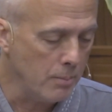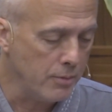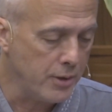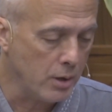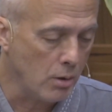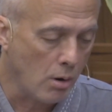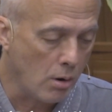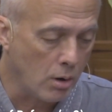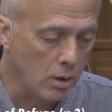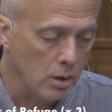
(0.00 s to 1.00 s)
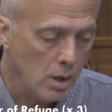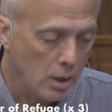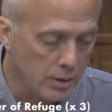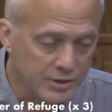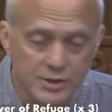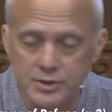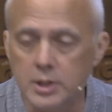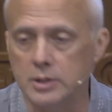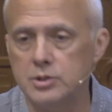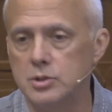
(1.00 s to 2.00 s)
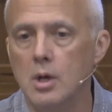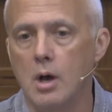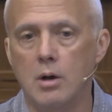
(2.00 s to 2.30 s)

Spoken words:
there are 6